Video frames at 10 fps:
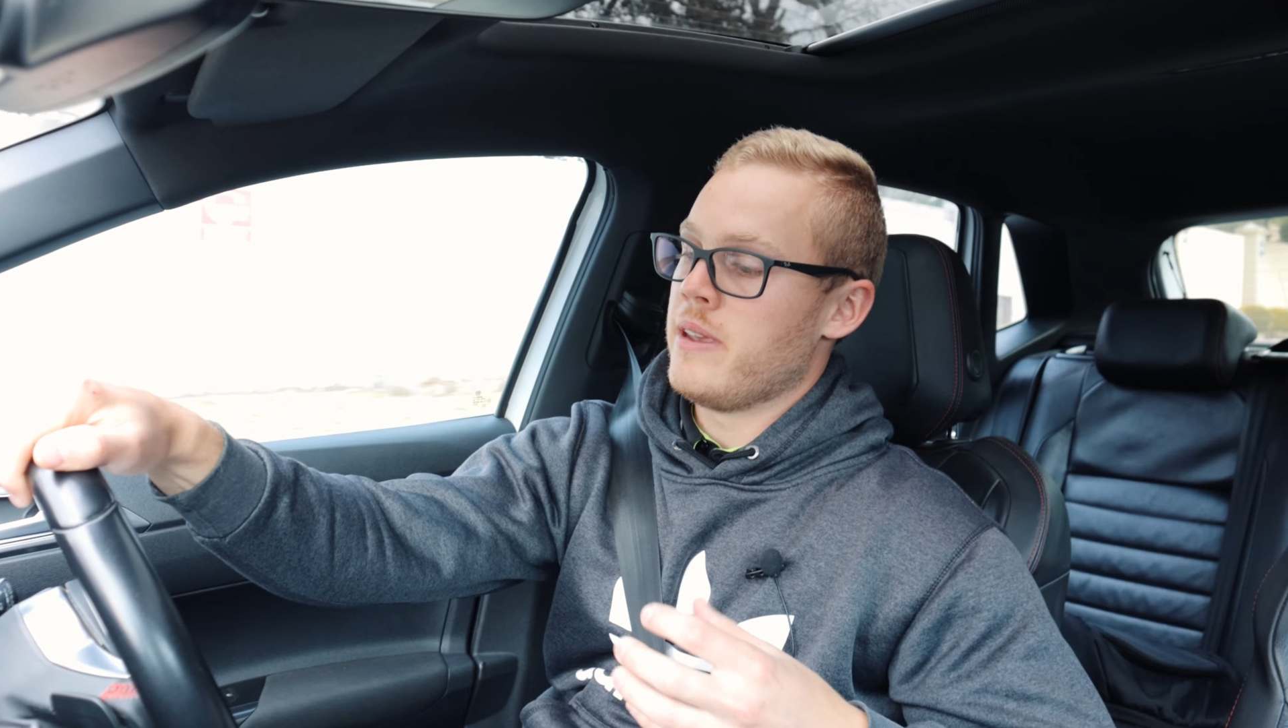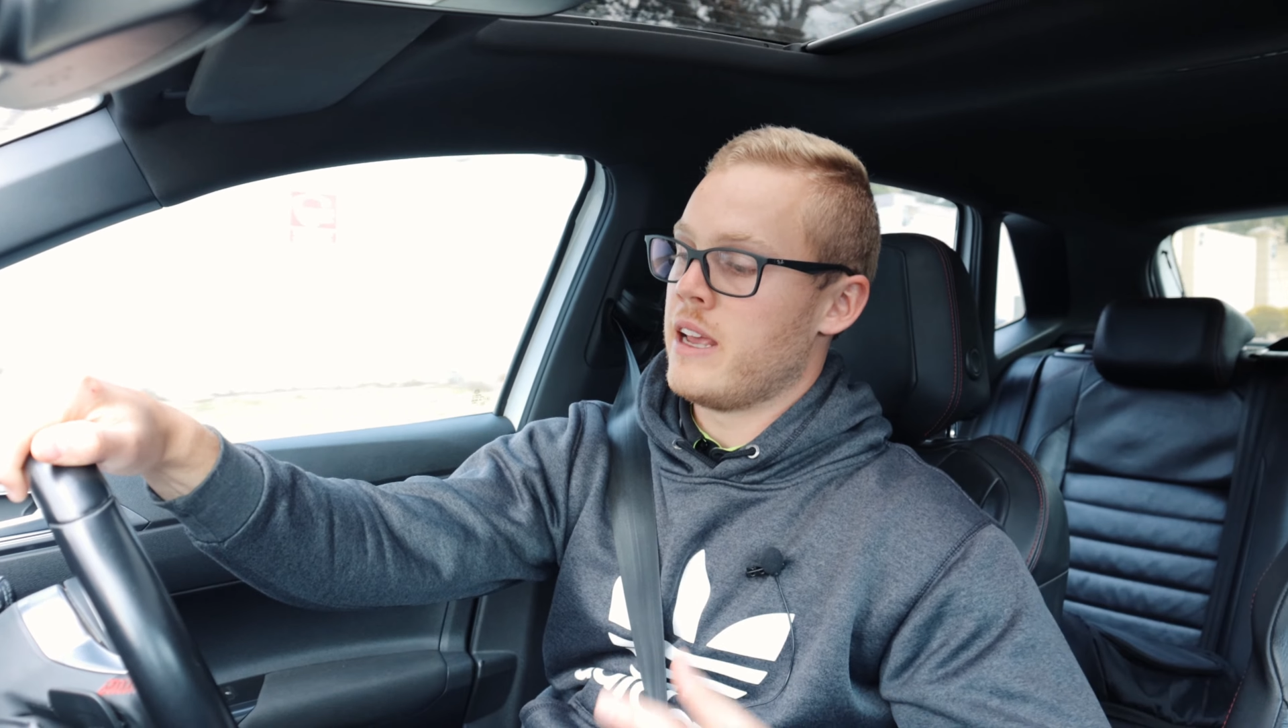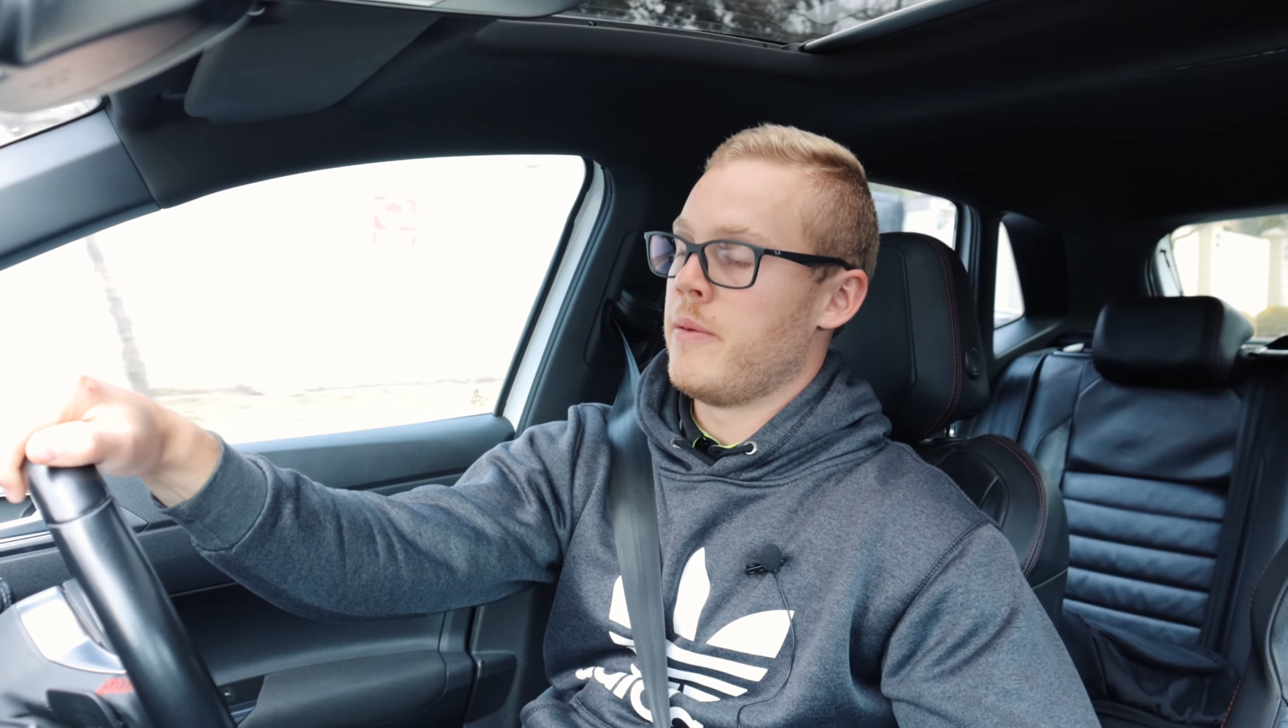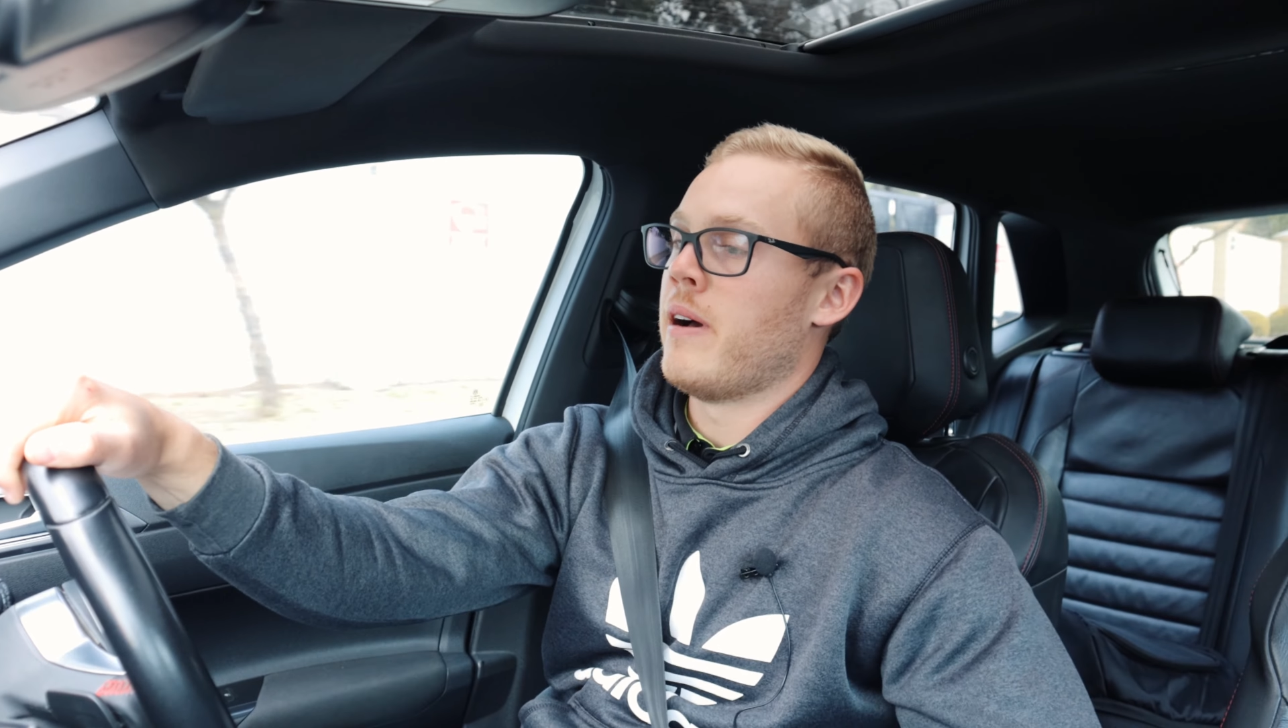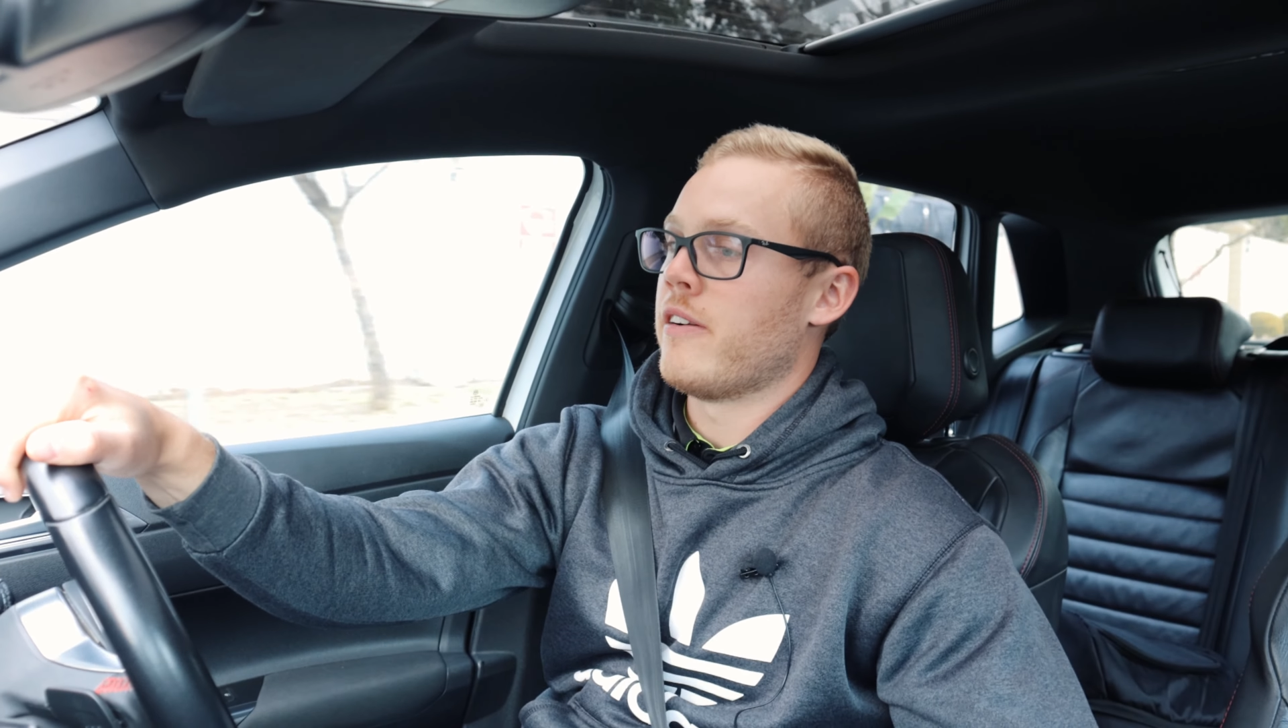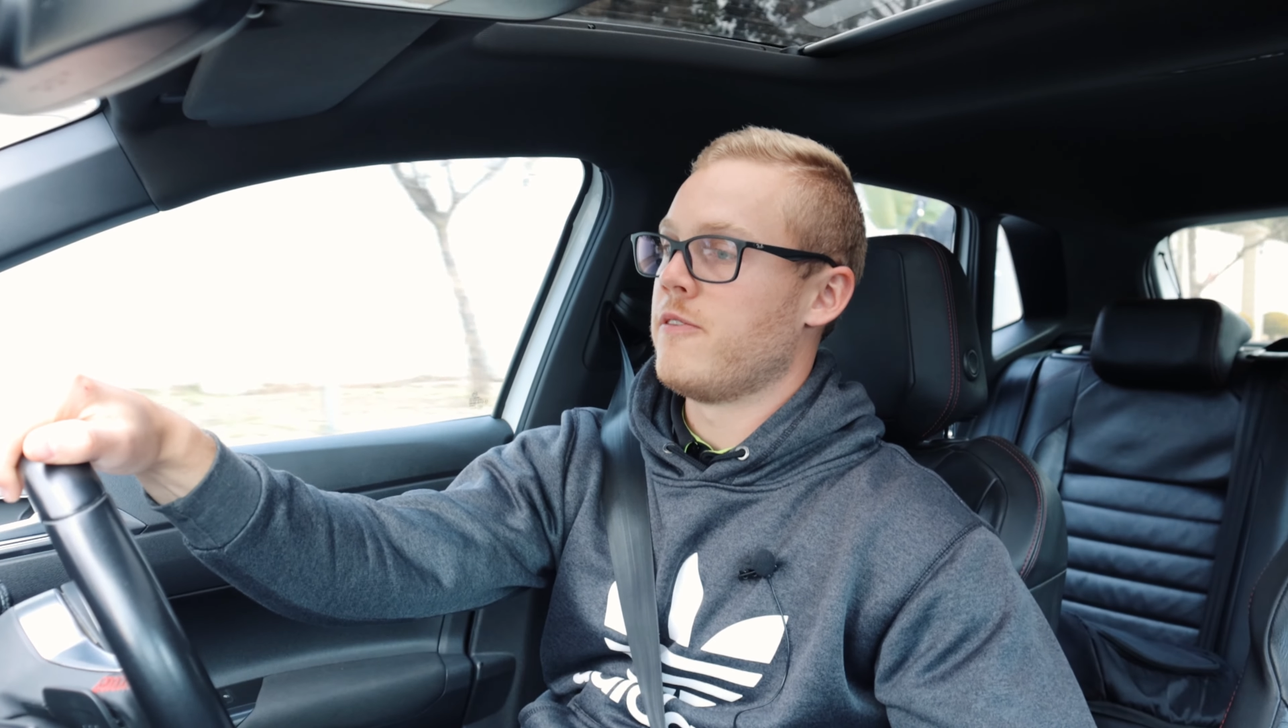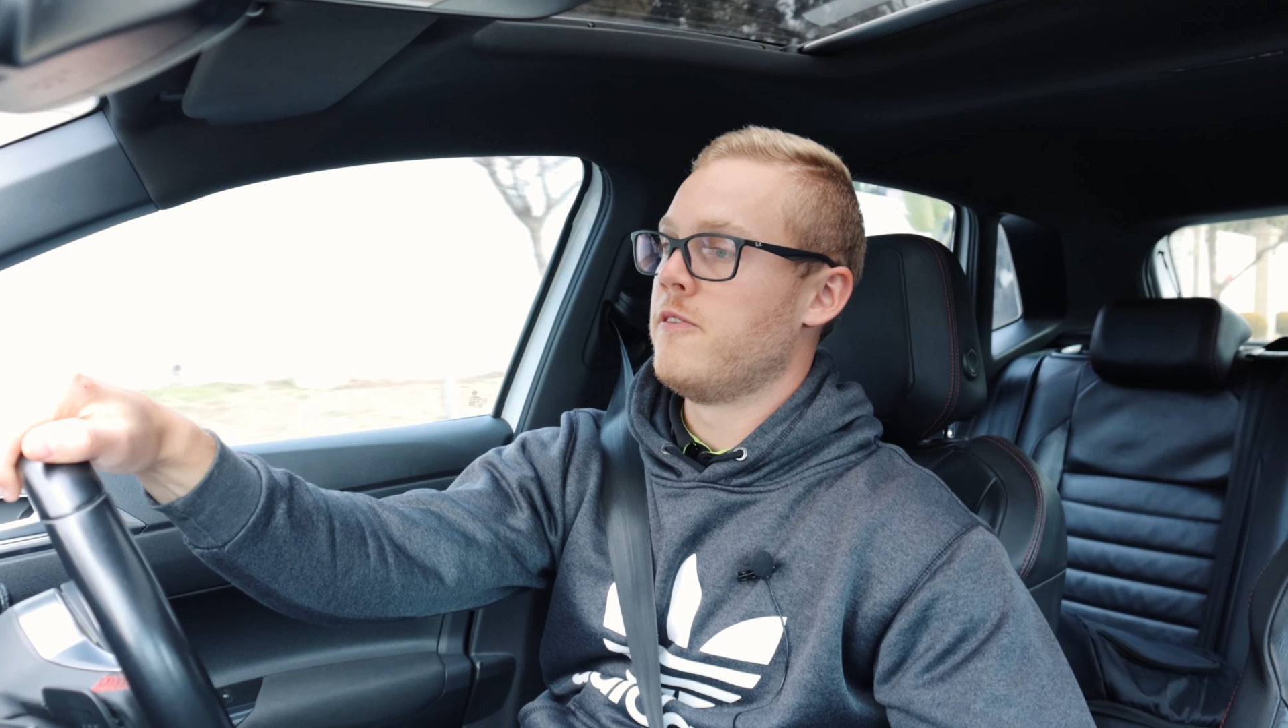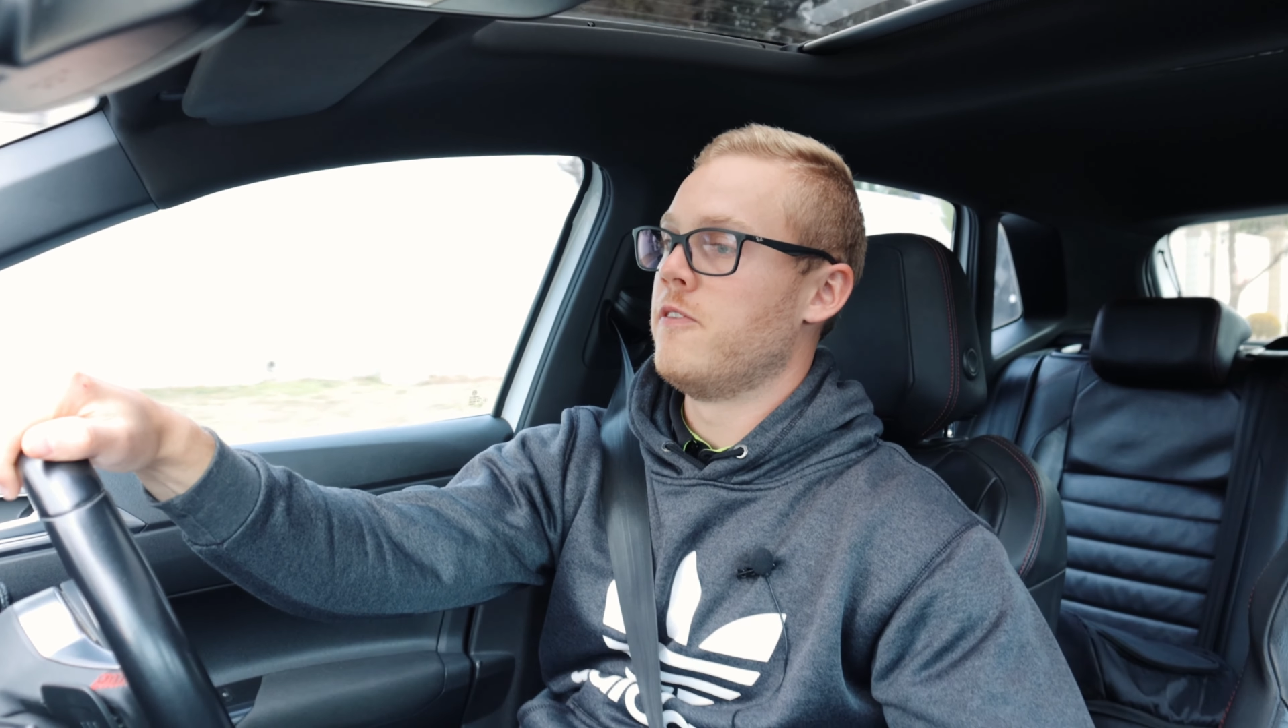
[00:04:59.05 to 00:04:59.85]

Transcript: get about